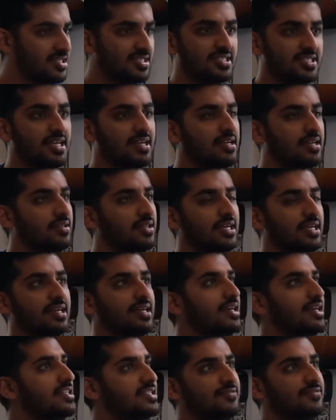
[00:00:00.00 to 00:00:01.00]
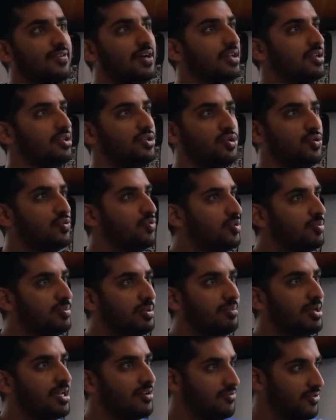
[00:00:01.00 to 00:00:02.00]
Say, like, it's fine. You will be
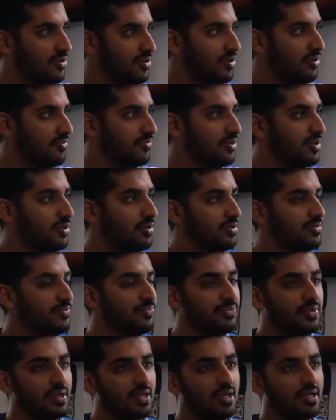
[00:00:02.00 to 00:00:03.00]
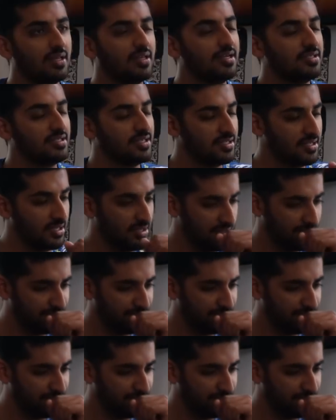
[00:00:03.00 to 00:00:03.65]
made fun of. You right. know? There's this...